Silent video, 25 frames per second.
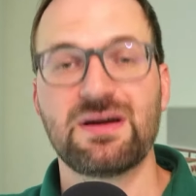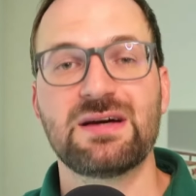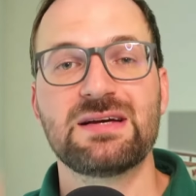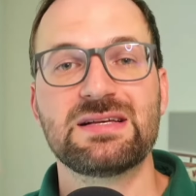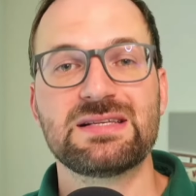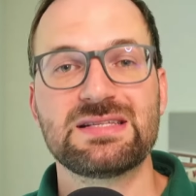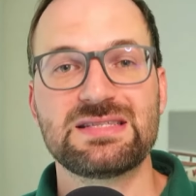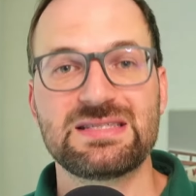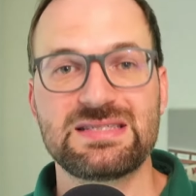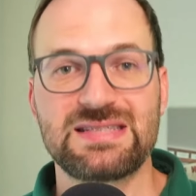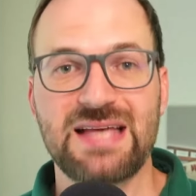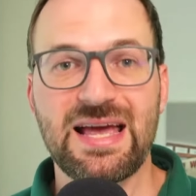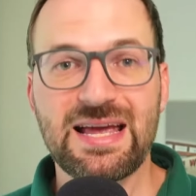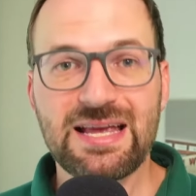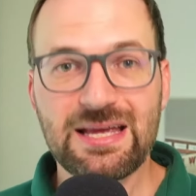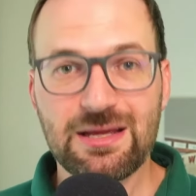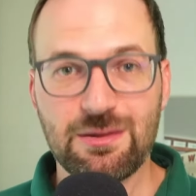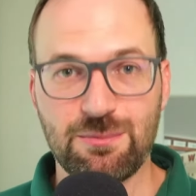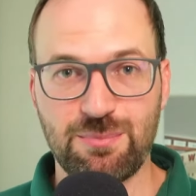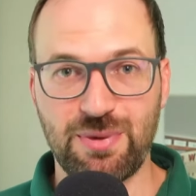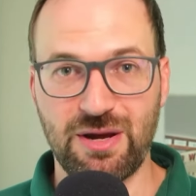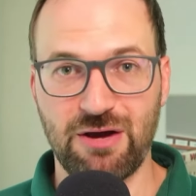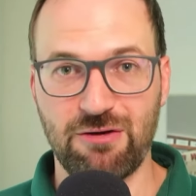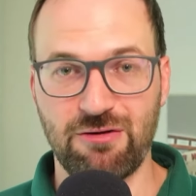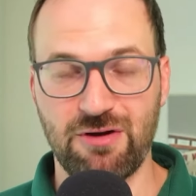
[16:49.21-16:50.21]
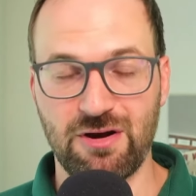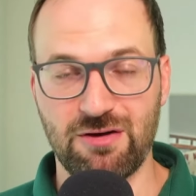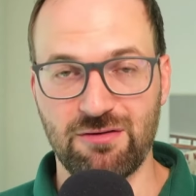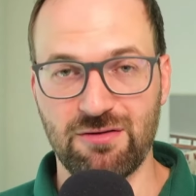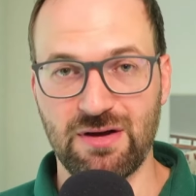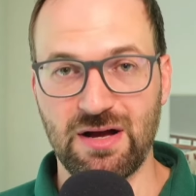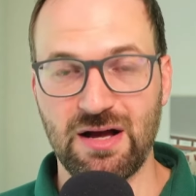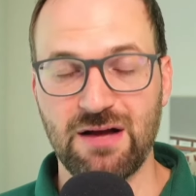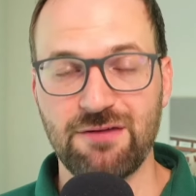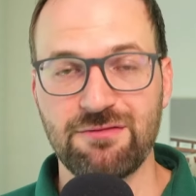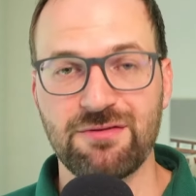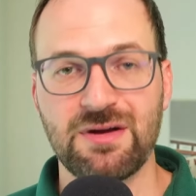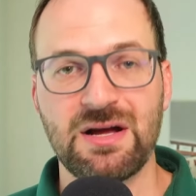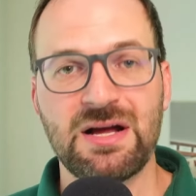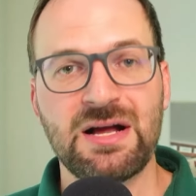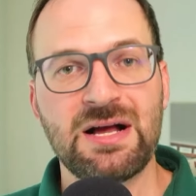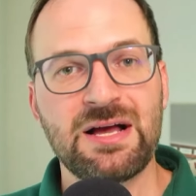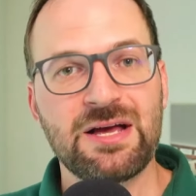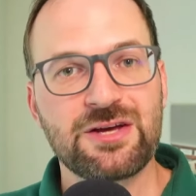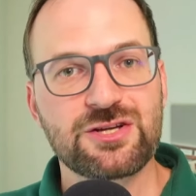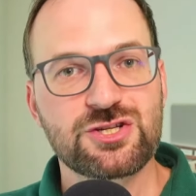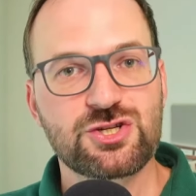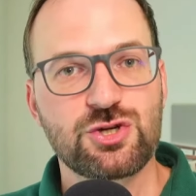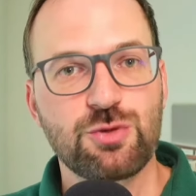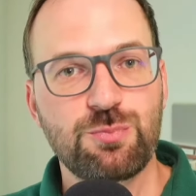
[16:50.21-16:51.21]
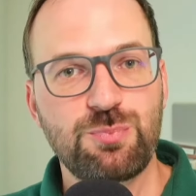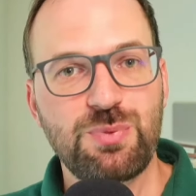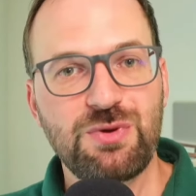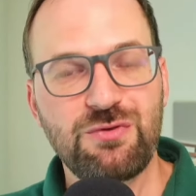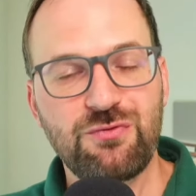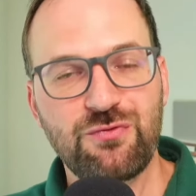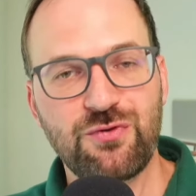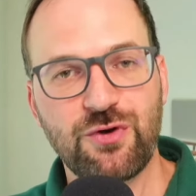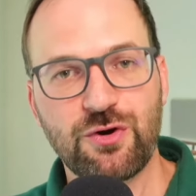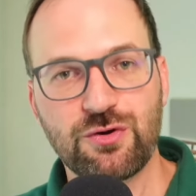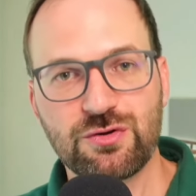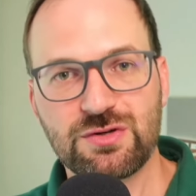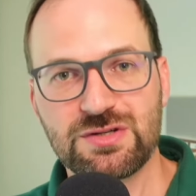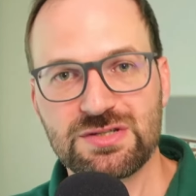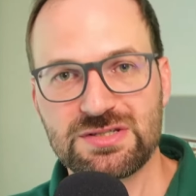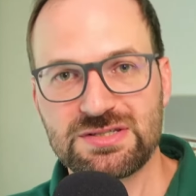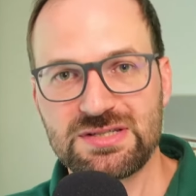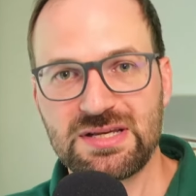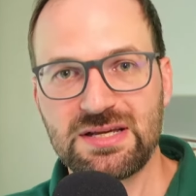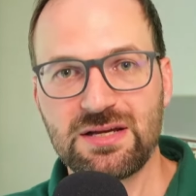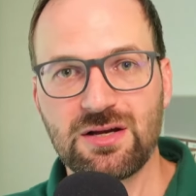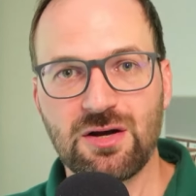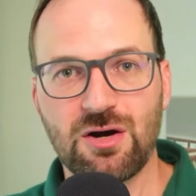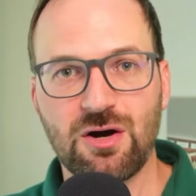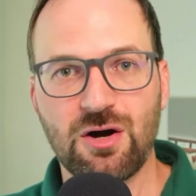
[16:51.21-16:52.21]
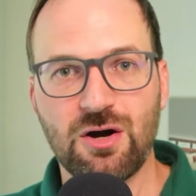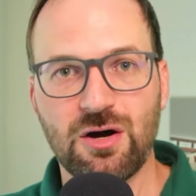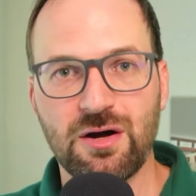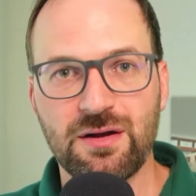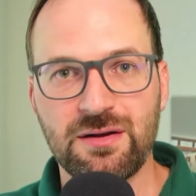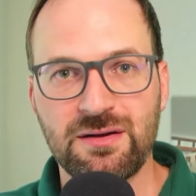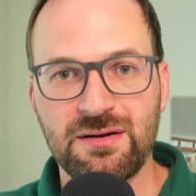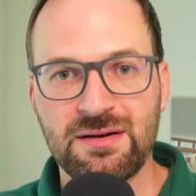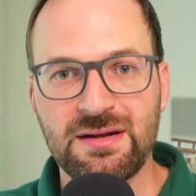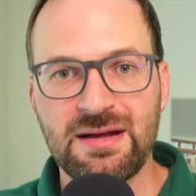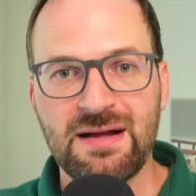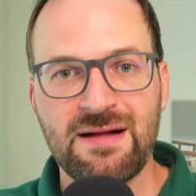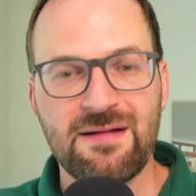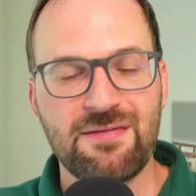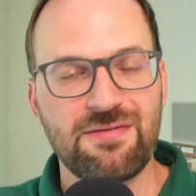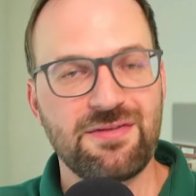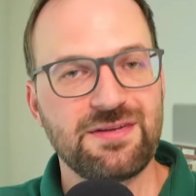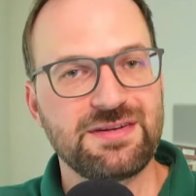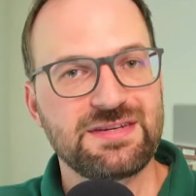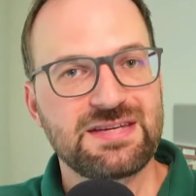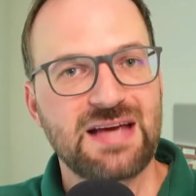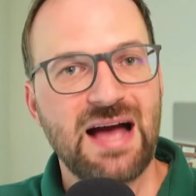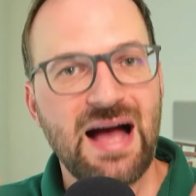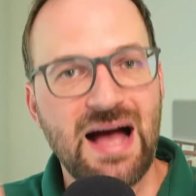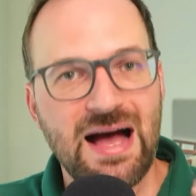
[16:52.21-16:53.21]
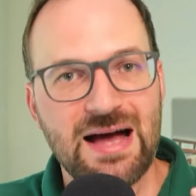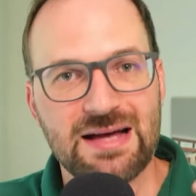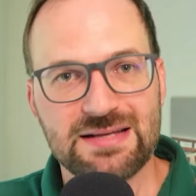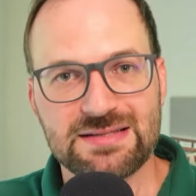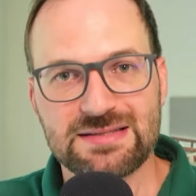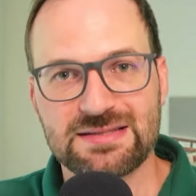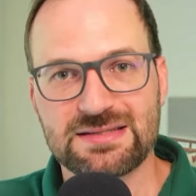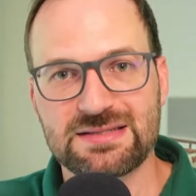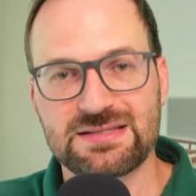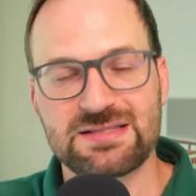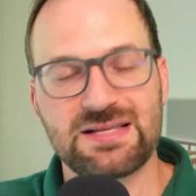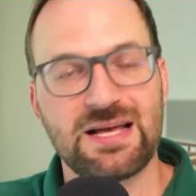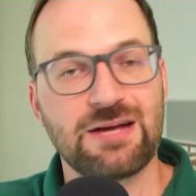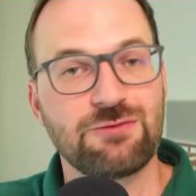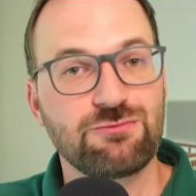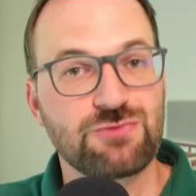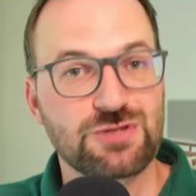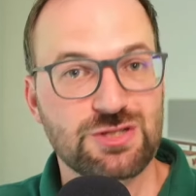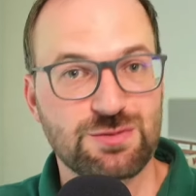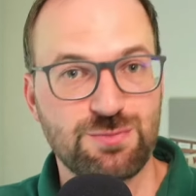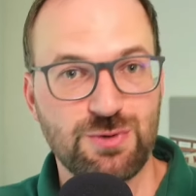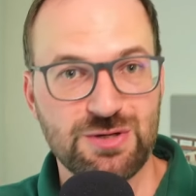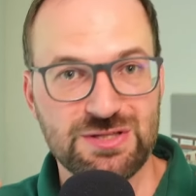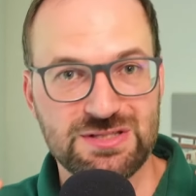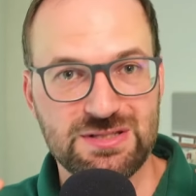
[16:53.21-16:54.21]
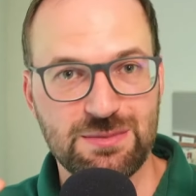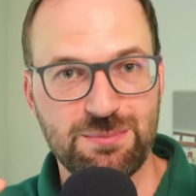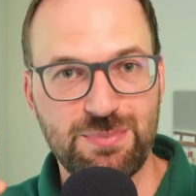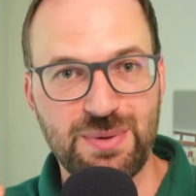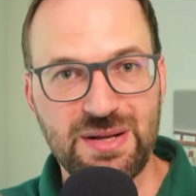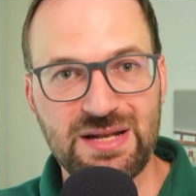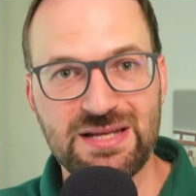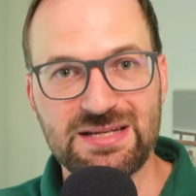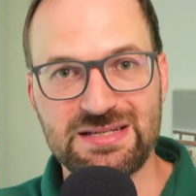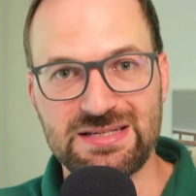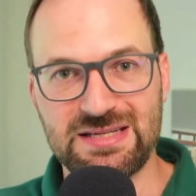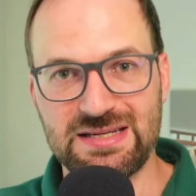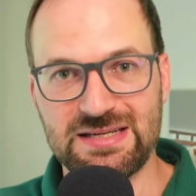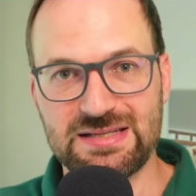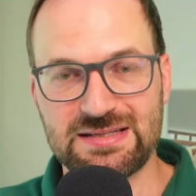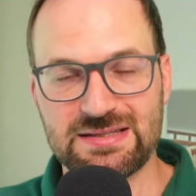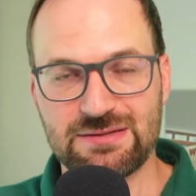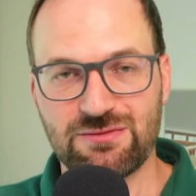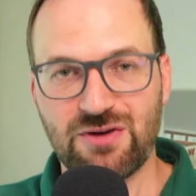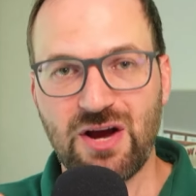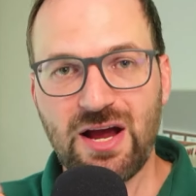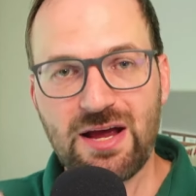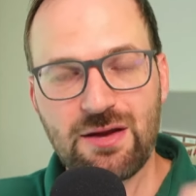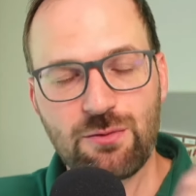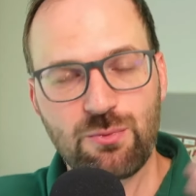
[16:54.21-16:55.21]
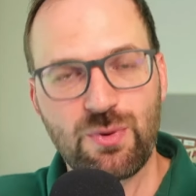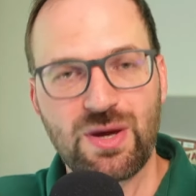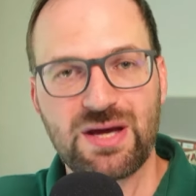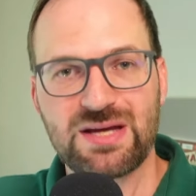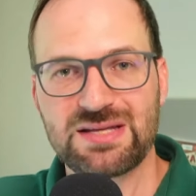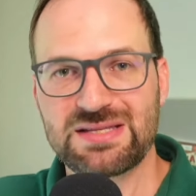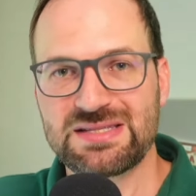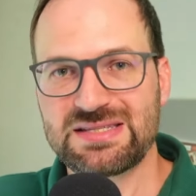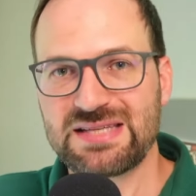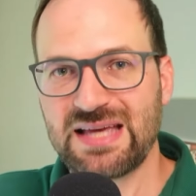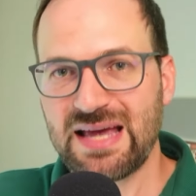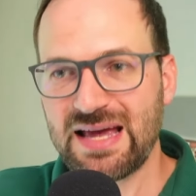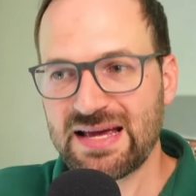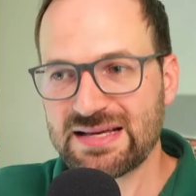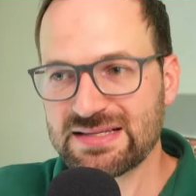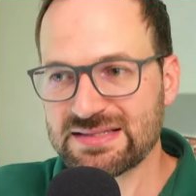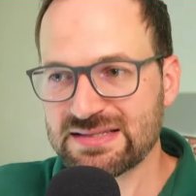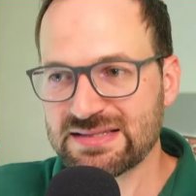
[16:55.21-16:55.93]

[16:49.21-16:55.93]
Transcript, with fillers: Second paragraph should be focusing on the tasks and responsibilities, right? Where it says